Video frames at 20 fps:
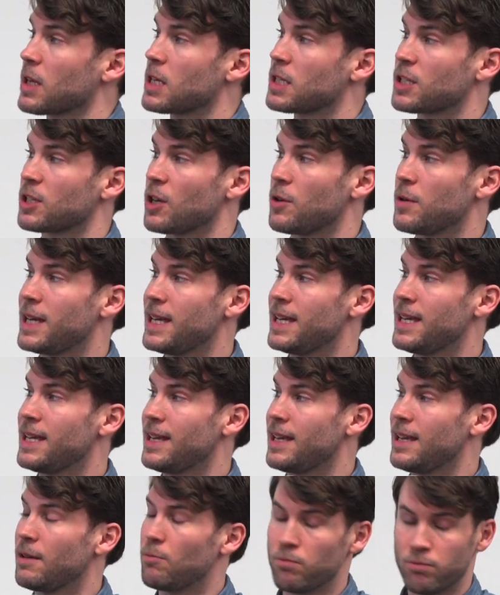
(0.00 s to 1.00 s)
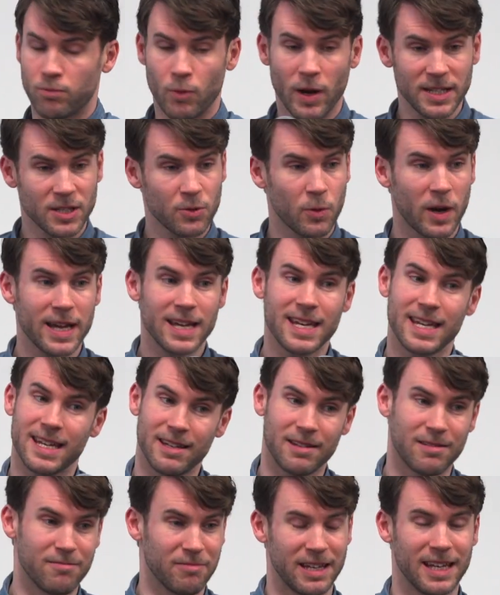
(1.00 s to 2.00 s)
So he went away,
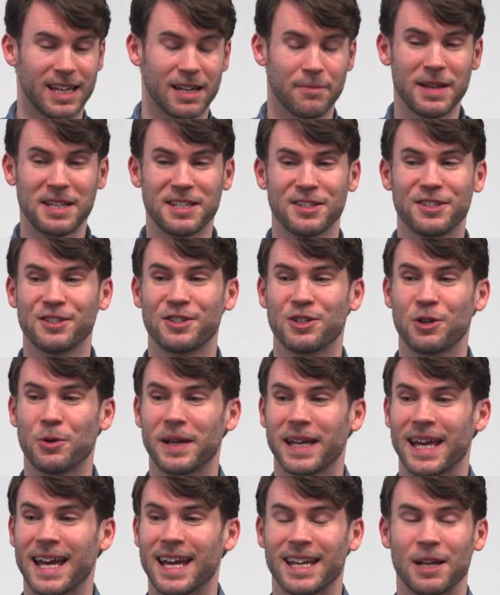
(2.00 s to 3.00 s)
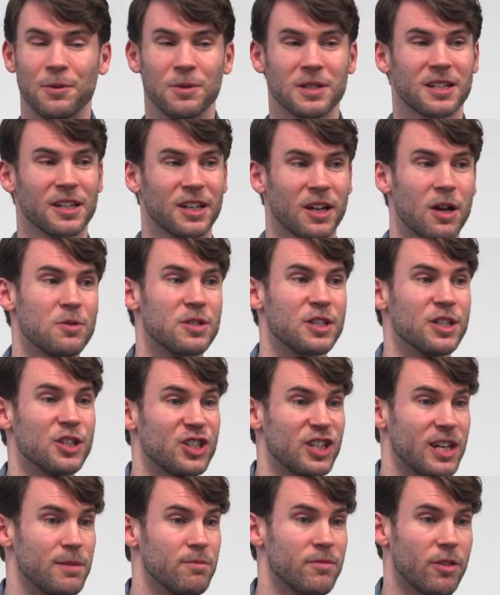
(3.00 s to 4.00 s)
he committed to doing it. He was going to go to the
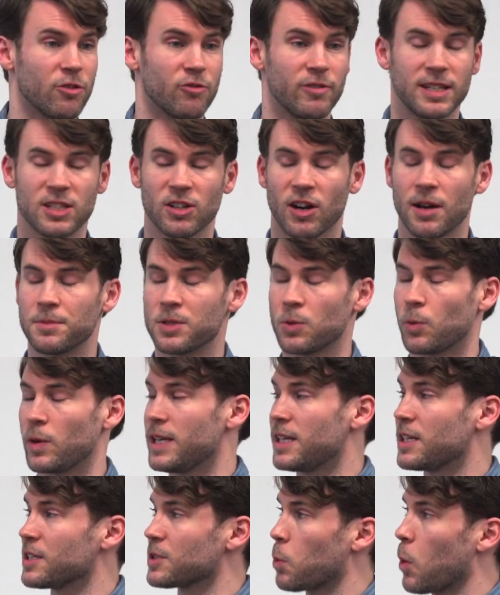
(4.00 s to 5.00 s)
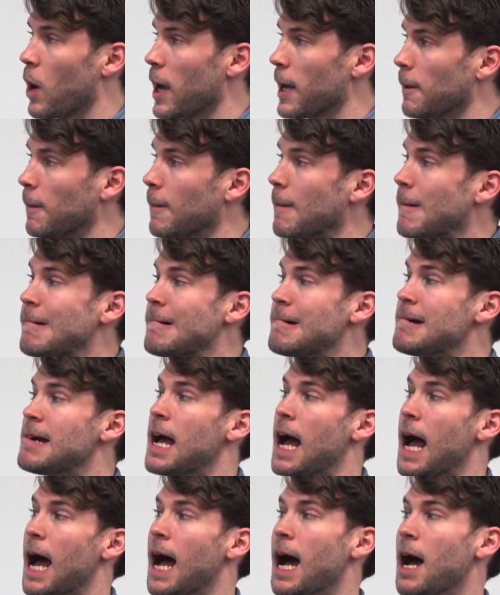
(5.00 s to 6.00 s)
gym 3 times a week as well.
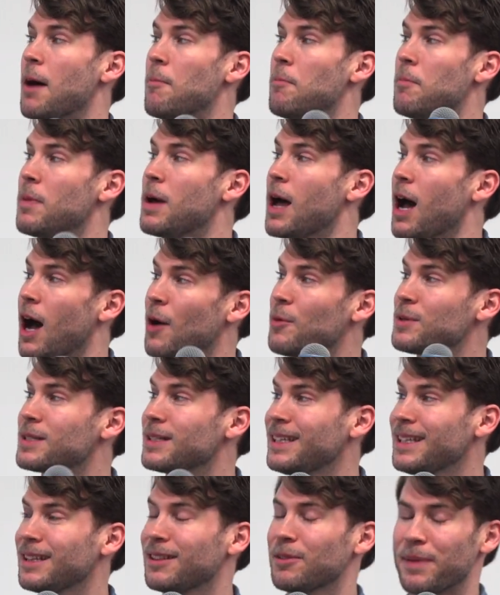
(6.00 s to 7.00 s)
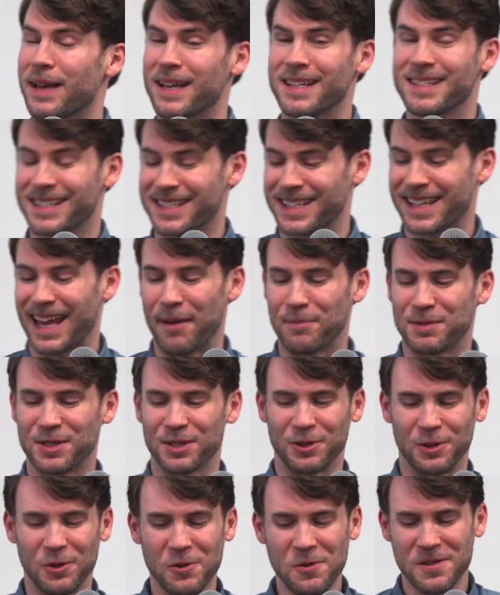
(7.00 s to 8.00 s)
I was a little bit
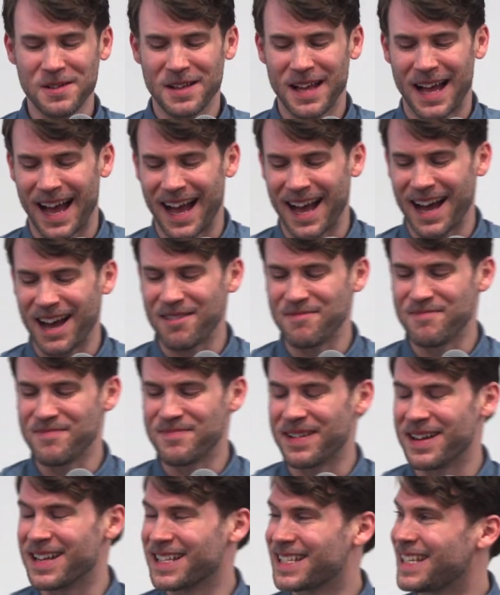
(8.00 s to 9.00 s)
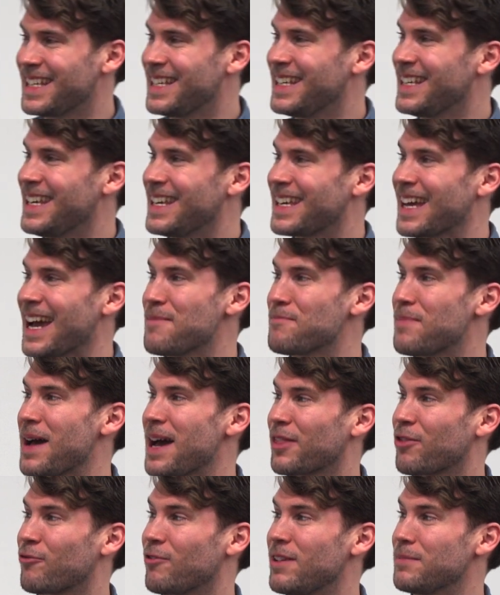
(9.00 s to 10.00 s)
skeptical, but he came
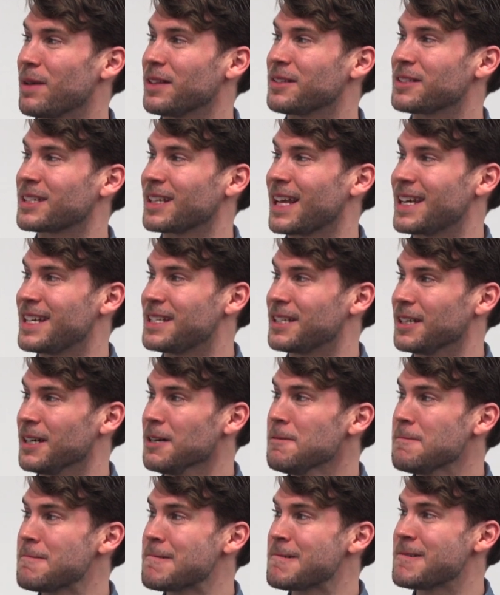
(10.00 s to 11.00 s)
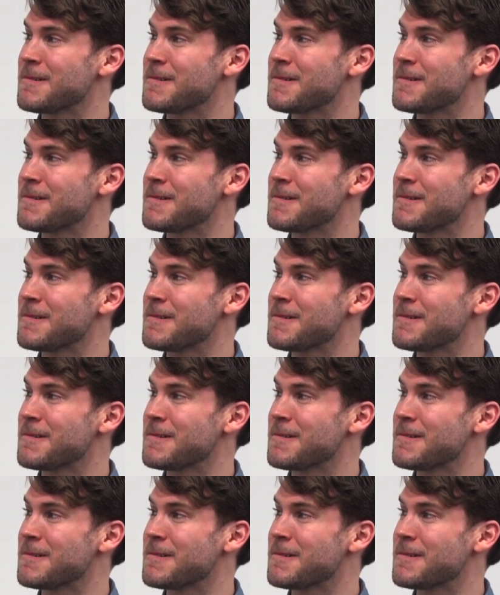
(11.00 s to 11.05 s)
back 3 months later,